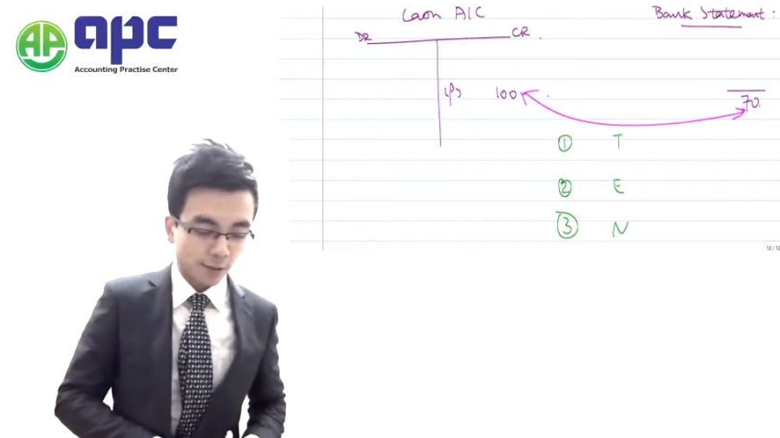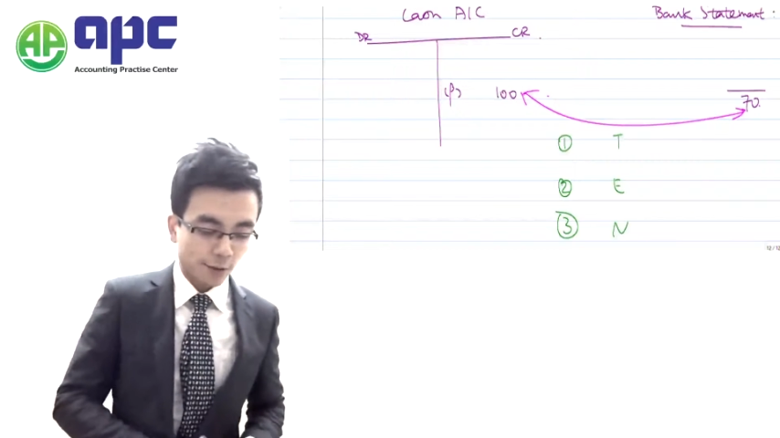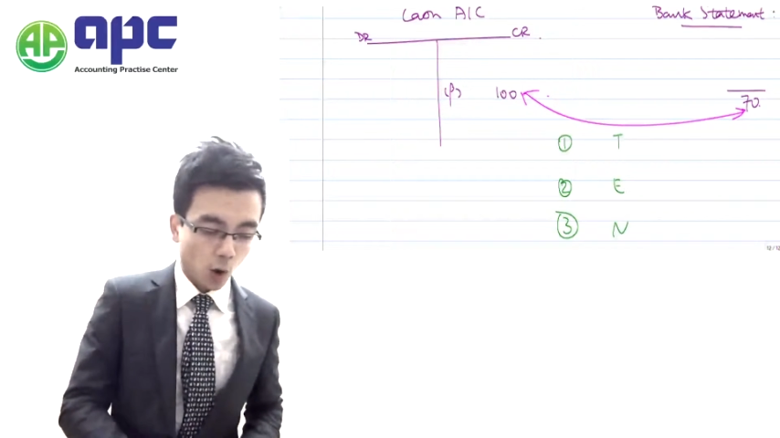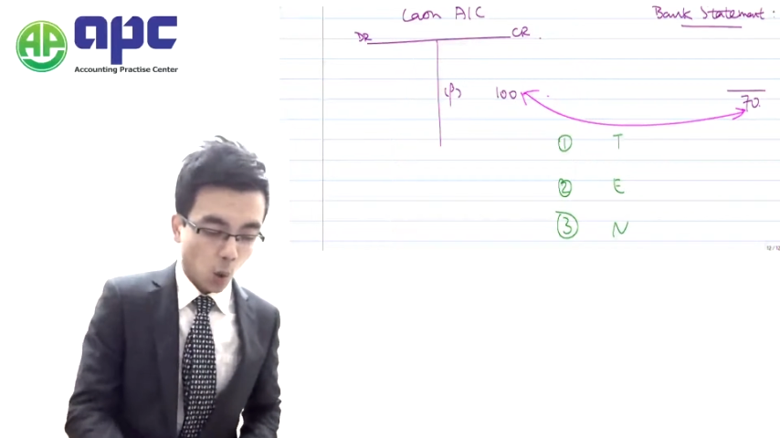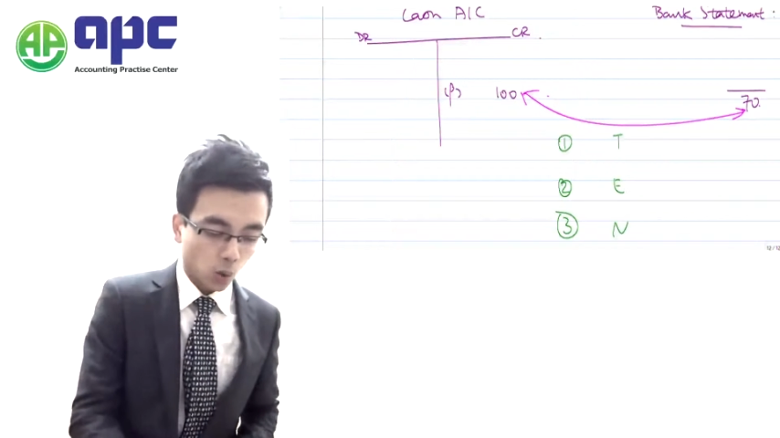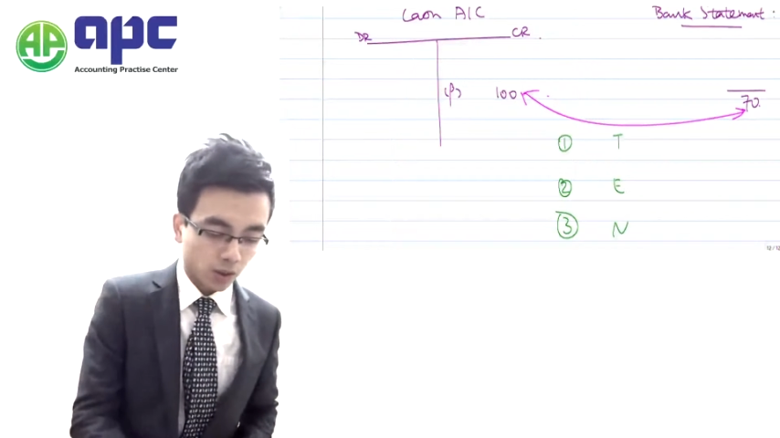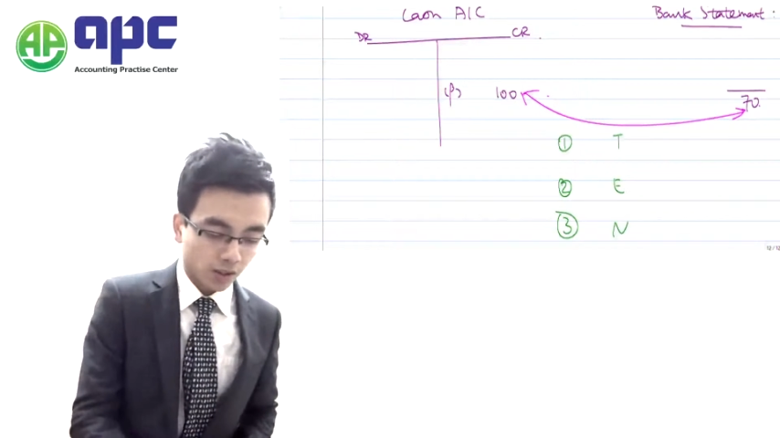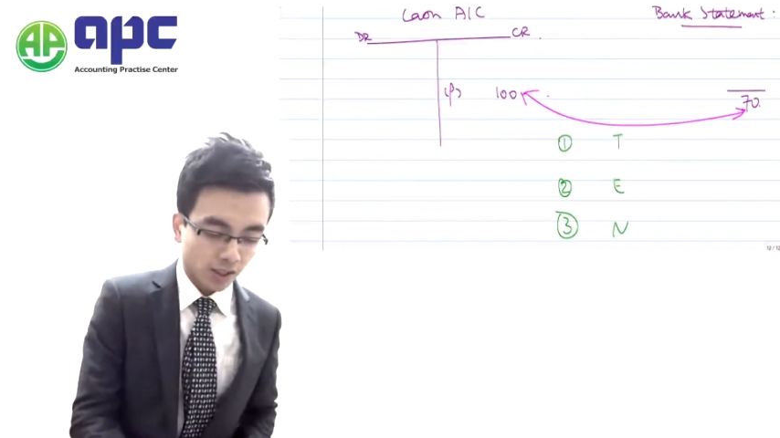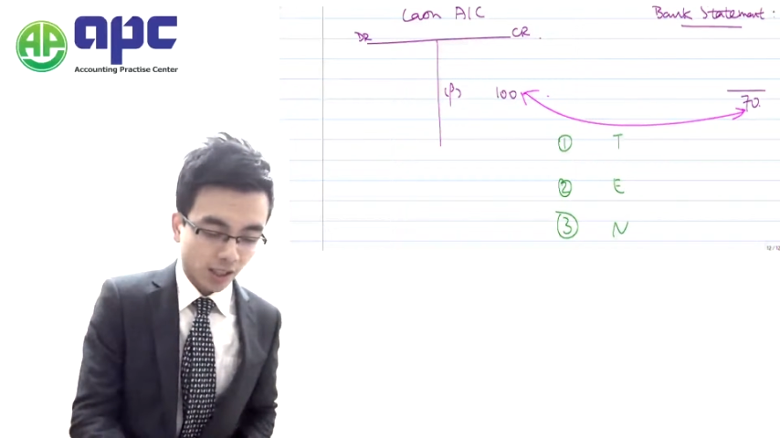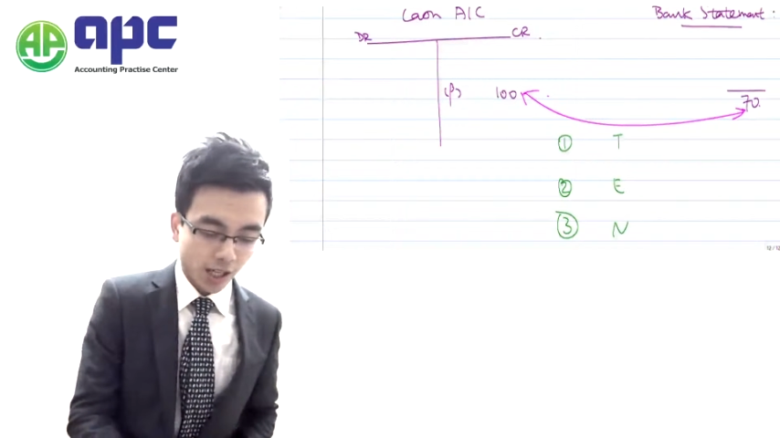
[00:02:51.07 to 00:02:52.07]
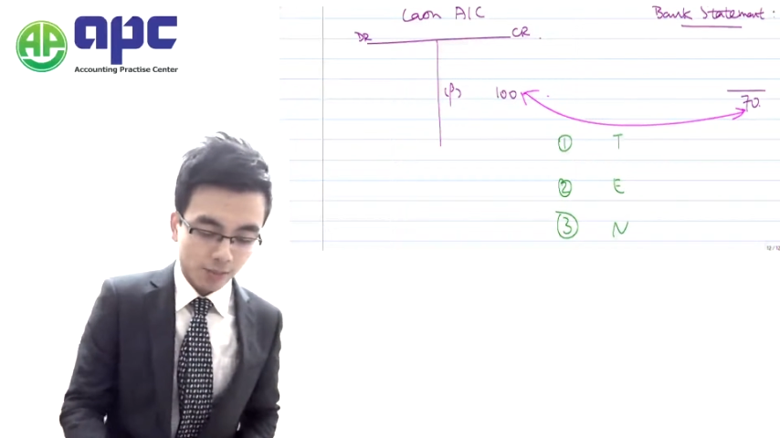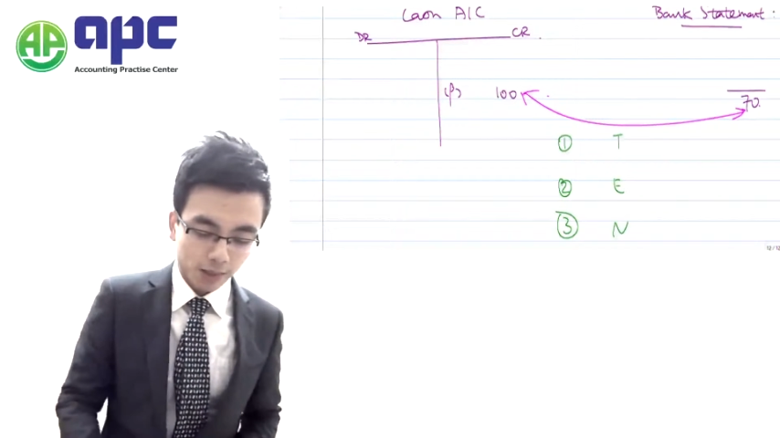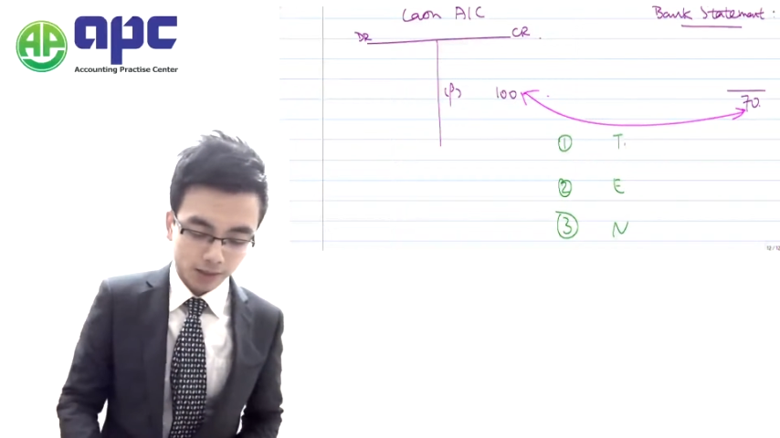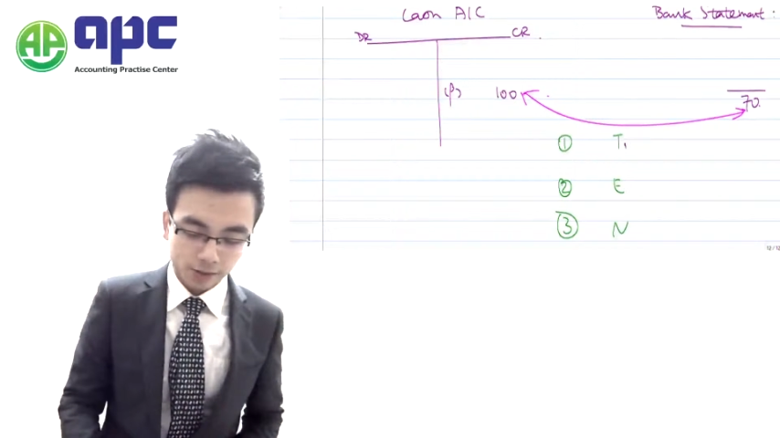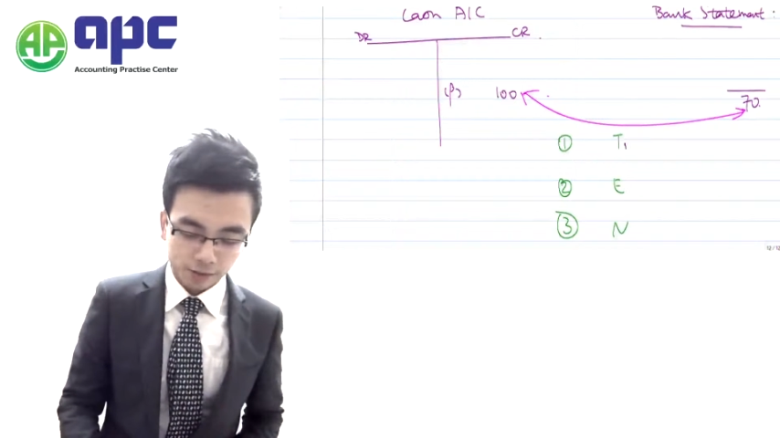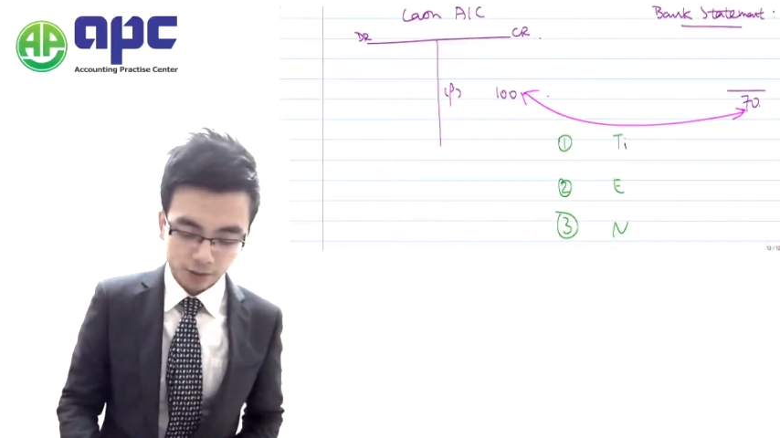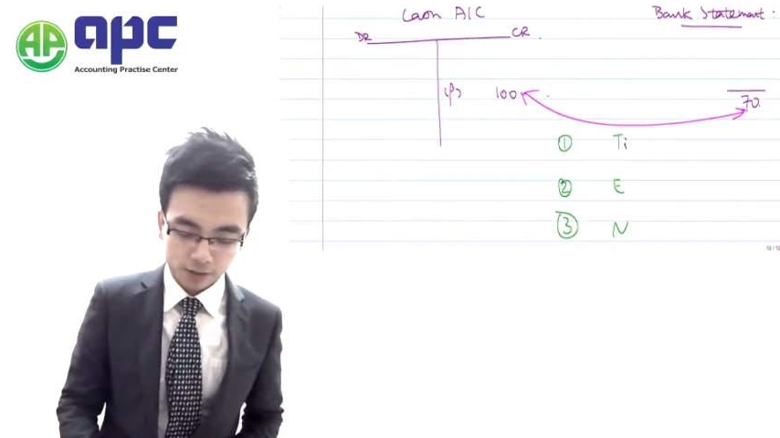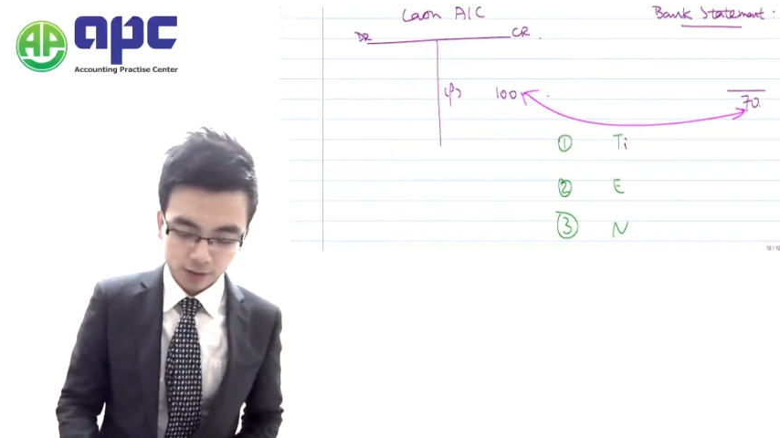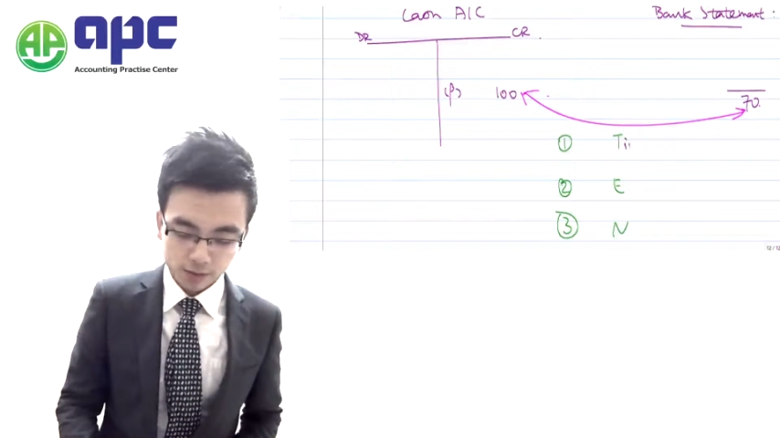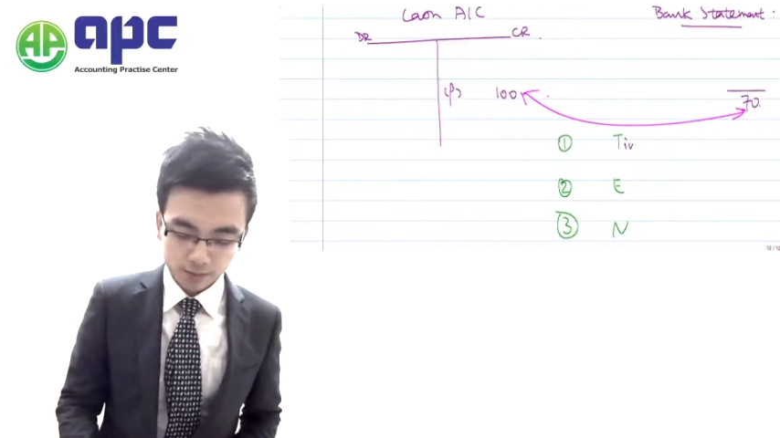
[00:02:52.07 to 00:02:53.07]
for the timing
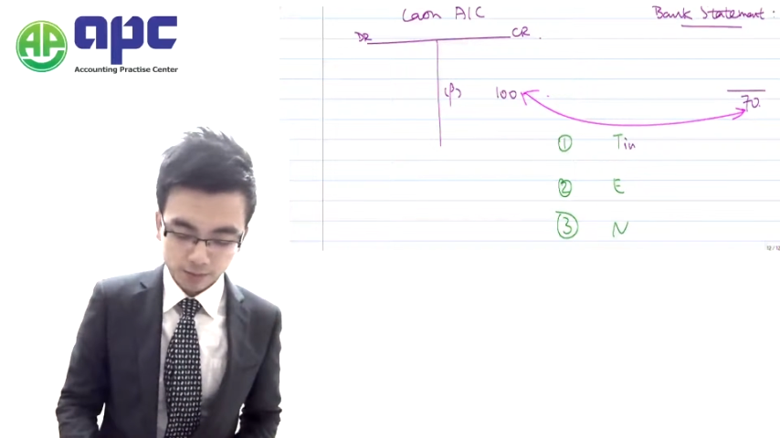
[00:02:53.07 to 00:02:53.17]
difference.